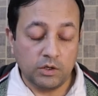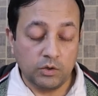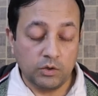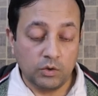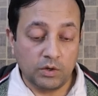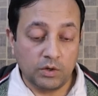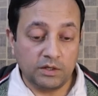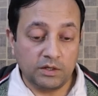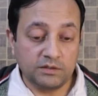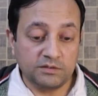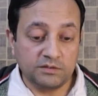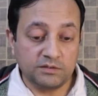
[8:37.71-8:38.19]

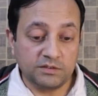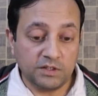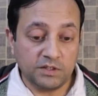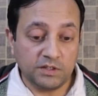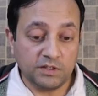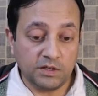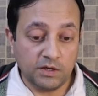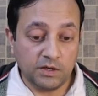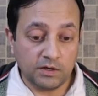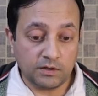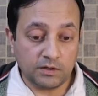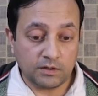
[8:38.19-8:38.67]
You can see
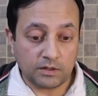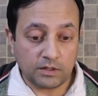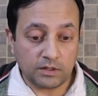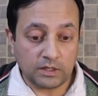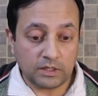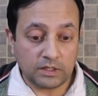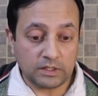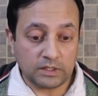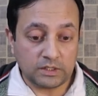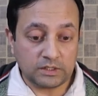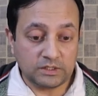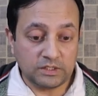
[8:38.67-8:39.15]
here
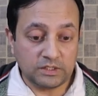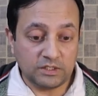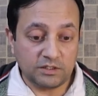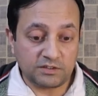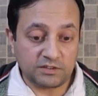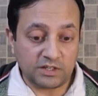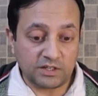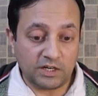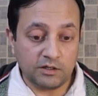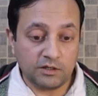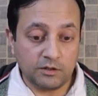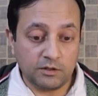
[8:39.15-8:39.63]
their
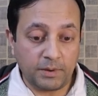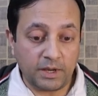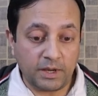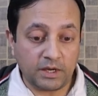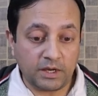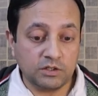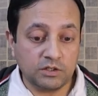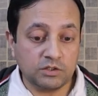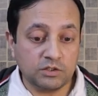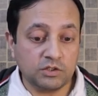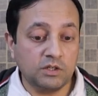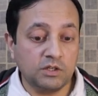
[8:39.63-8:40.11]
standard
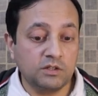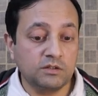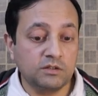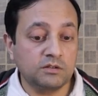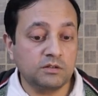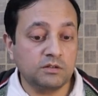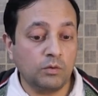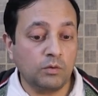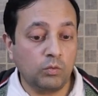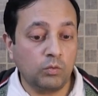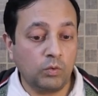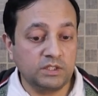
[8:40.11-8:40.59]
package
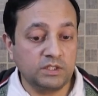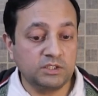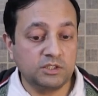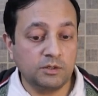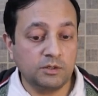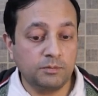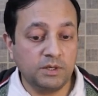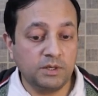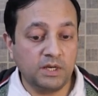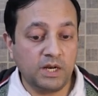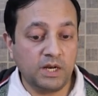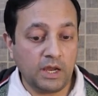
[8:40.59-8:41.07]
is 1
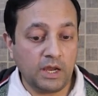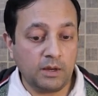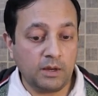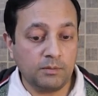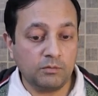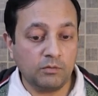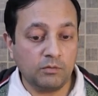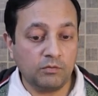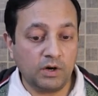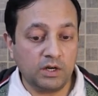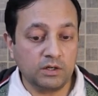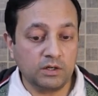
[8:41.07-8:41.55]
GB
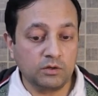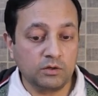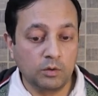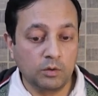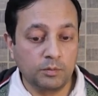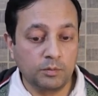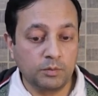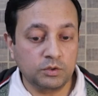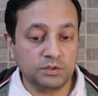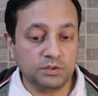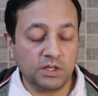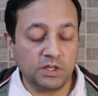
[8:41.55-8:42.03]
RAM, 1
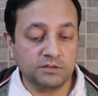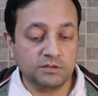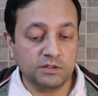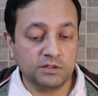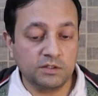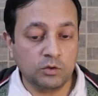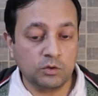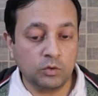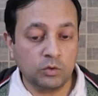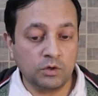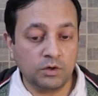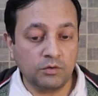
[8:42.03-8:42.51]
core
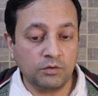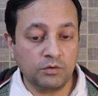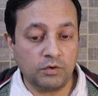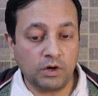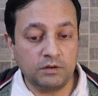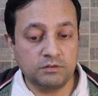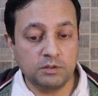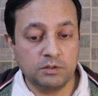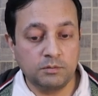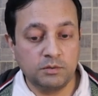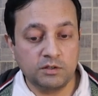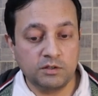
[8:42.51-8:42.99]
processor,
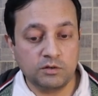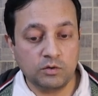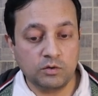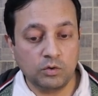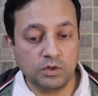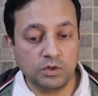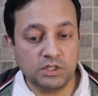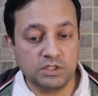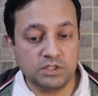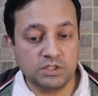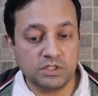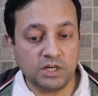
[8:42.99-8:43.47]
25 GB
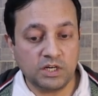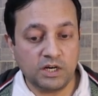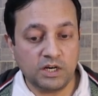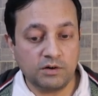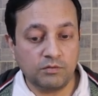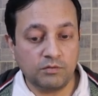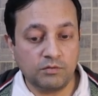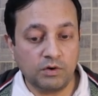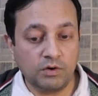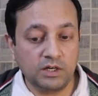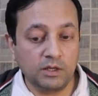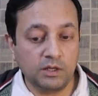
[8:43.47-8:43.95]
storage
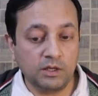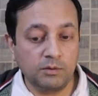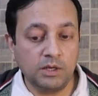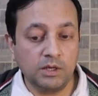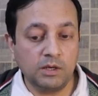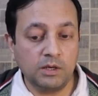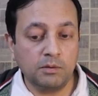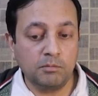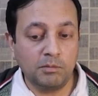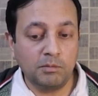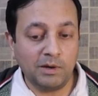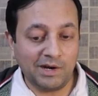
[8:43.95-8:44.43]
and 1
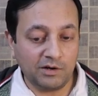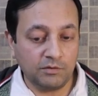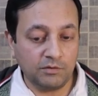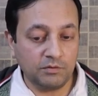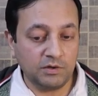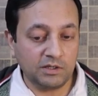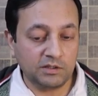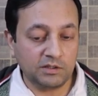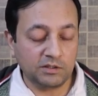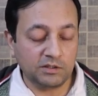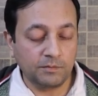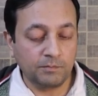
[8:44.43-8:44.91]
TB
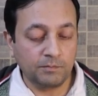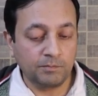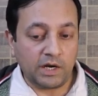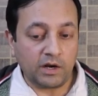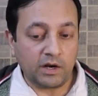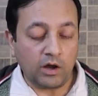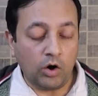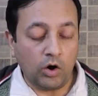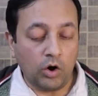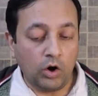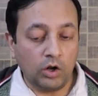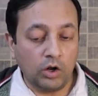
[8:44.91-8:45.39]
bandwidth.
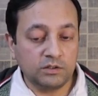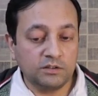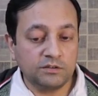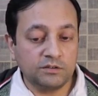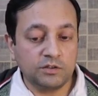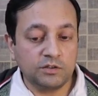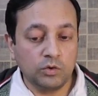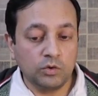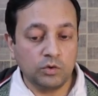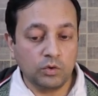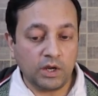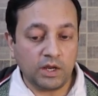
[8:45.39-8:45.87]
And all
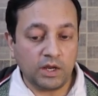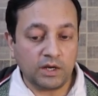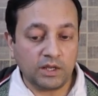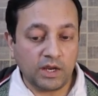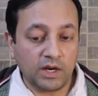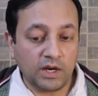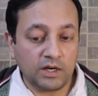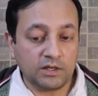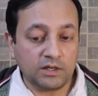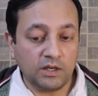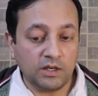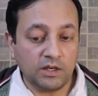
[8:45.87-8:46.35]
this you can
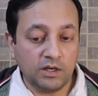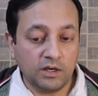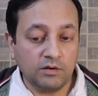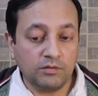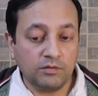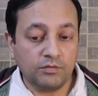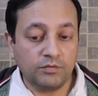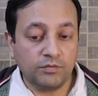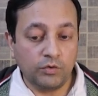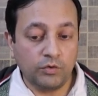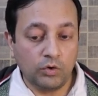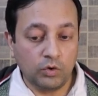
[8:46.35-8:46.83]
get
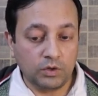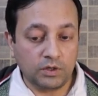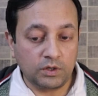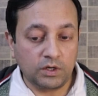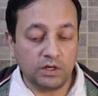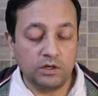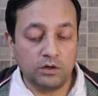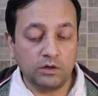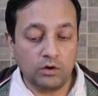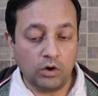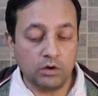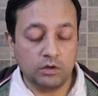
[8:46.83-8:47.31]
in
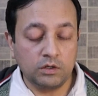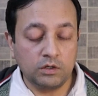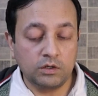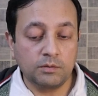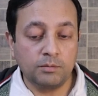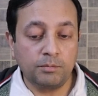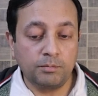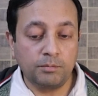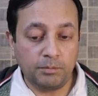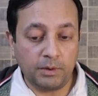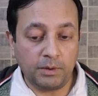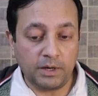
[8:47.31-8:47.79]

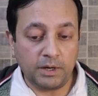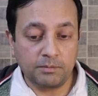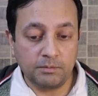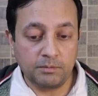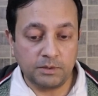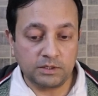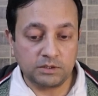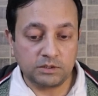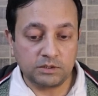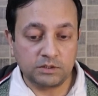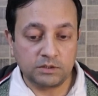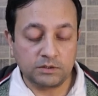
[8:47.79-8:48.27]
$14 per
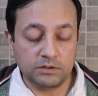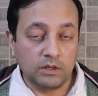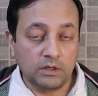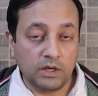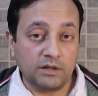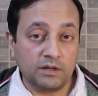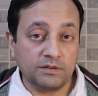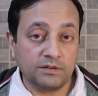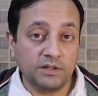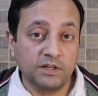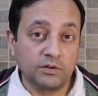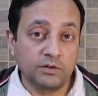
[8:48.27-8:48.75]
month.
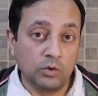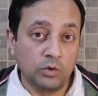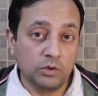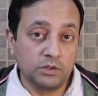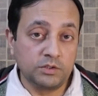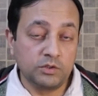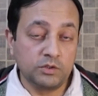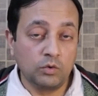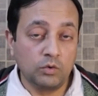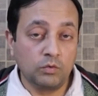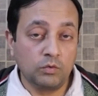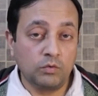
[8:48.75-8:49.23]
As I
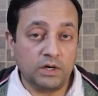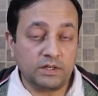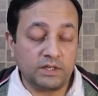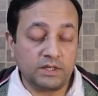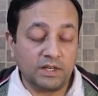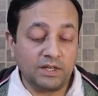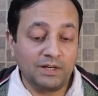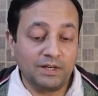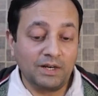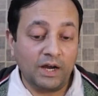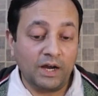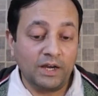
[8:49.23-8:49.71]
told you, what
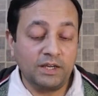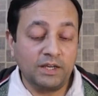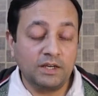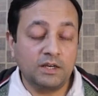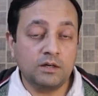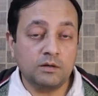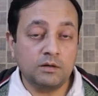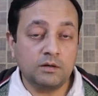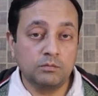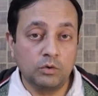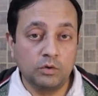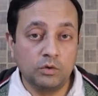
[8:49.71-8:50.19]
I
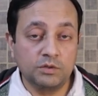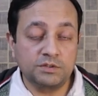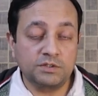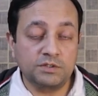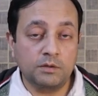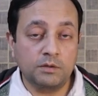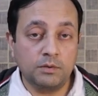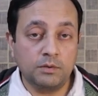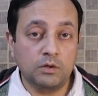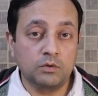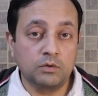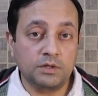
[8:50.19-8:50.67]
like
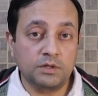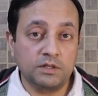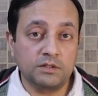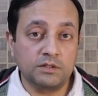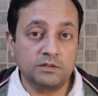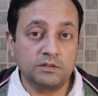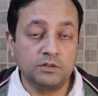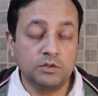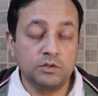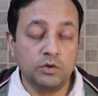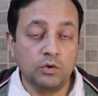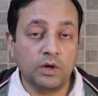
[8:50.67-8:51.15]
most about
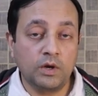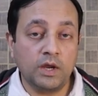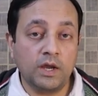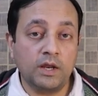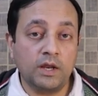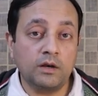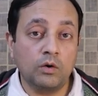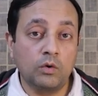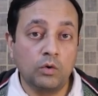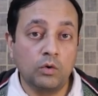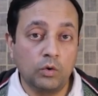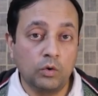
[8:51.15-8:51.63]
it, you
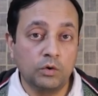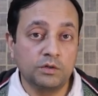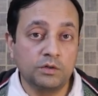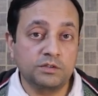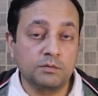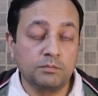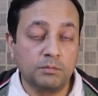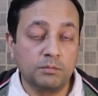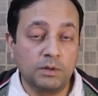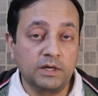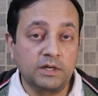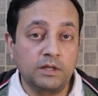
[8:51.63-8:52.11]
can
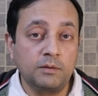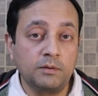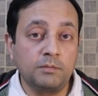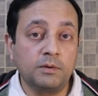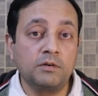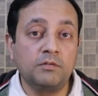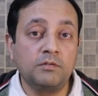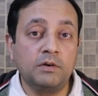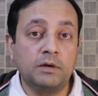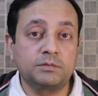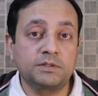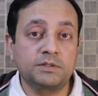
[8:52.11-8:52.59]
host
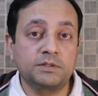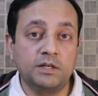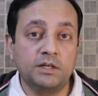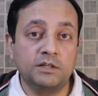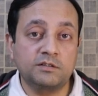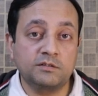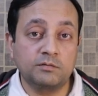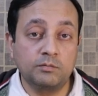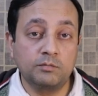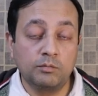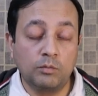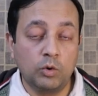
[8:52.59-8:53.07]
multiple
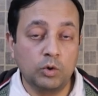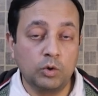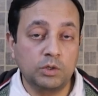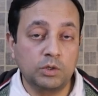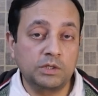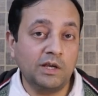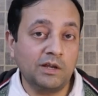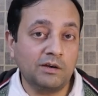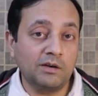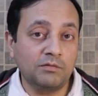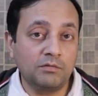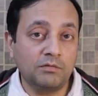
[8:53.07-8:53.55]
websites, more
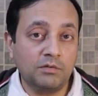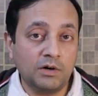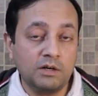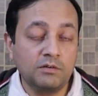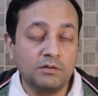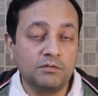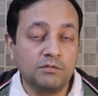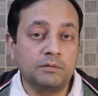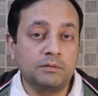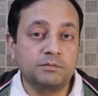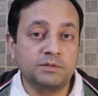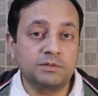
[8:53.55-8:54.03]
than
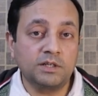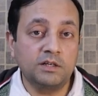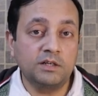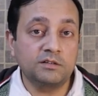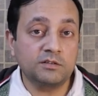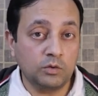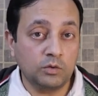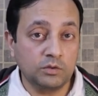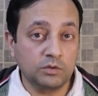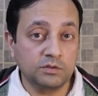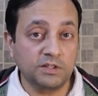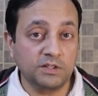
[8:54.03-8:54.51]
one
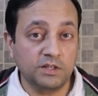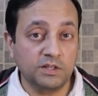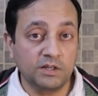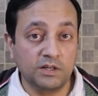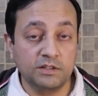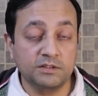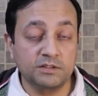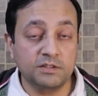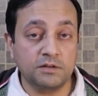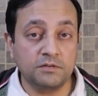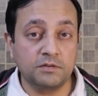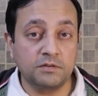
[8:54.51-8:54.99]
websites on
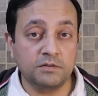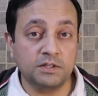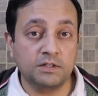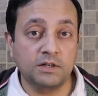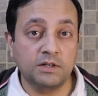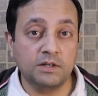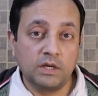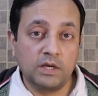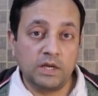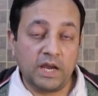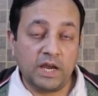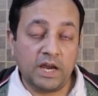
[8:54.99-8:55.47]
single server,
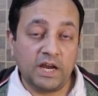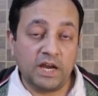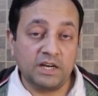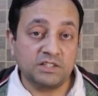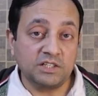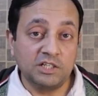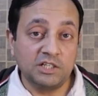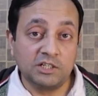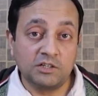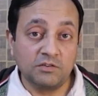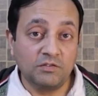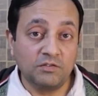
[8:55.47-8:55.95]
and
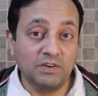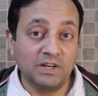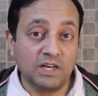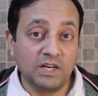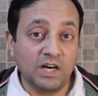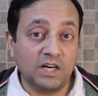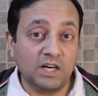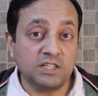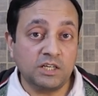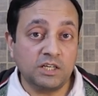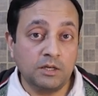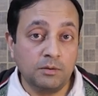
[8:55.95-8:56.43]
it will
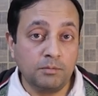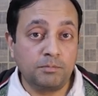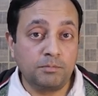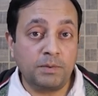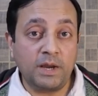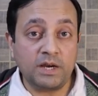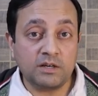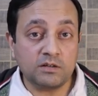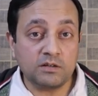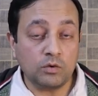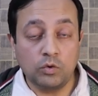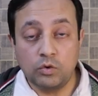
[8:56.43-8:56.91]
not
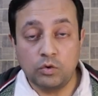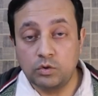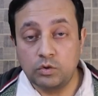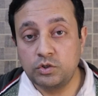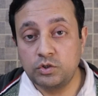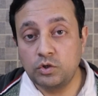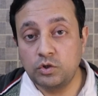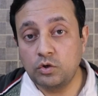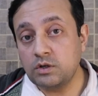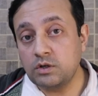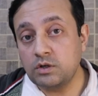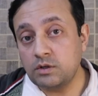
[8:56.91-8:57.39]
impact on
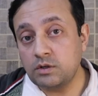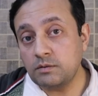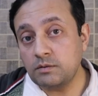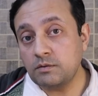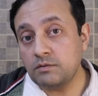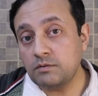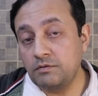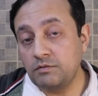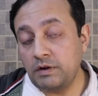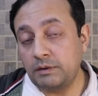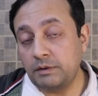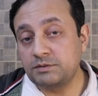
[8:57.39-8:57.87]
your
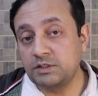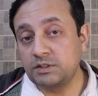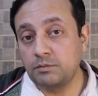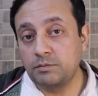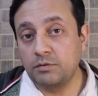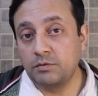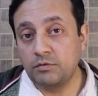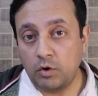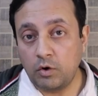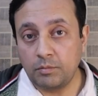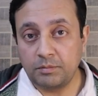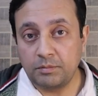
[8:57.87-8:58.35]
website
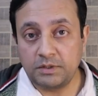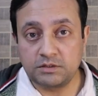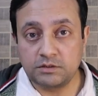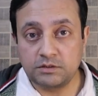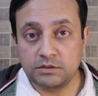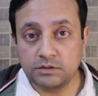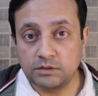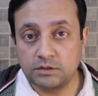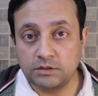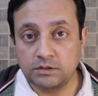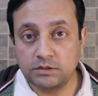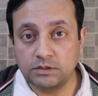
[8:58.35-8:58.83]

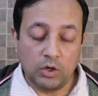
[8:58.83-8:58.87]
performance.